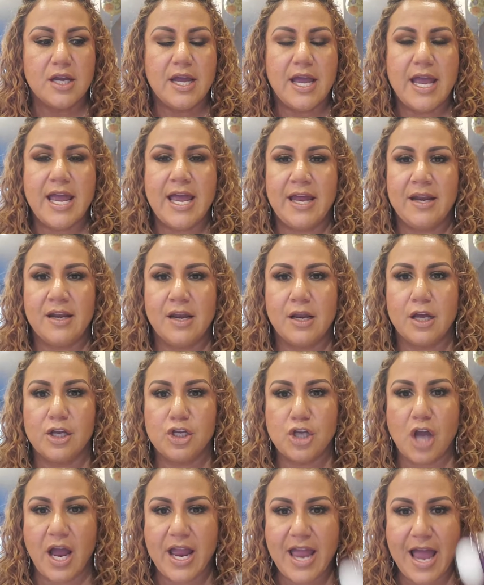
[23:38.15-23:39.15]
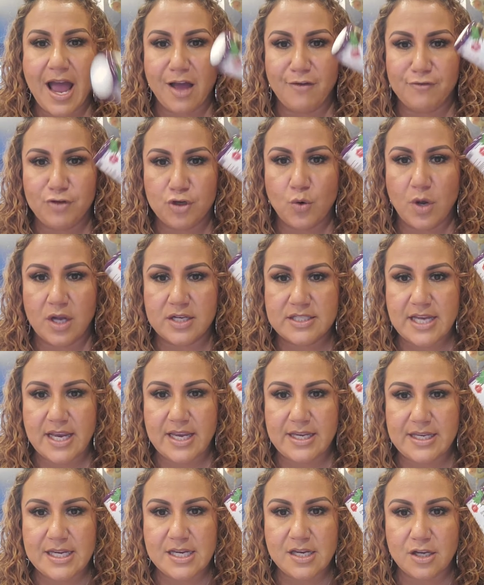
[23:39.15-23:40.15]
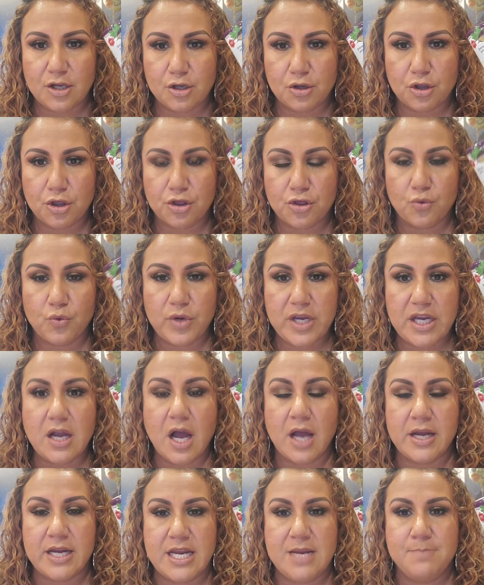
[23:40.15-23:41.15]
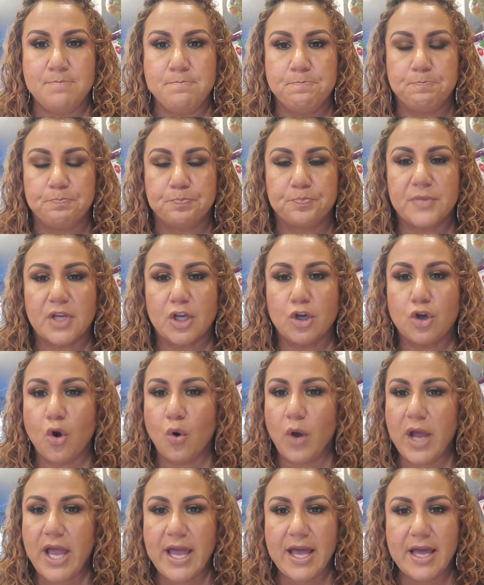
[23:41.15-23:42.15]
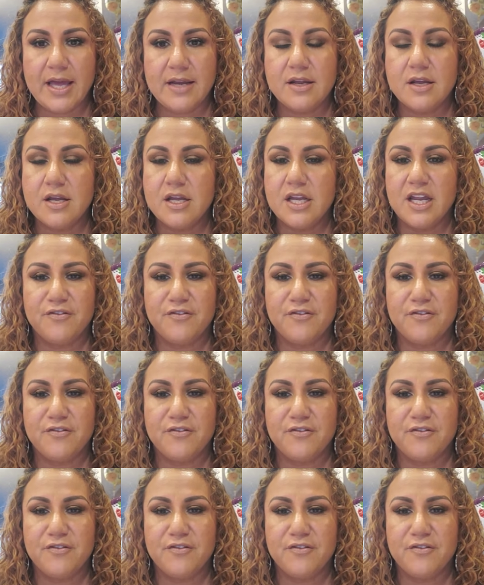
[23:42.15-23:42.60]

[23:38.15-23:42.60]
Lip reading: and I have you on taking 3 ganim, go ahead.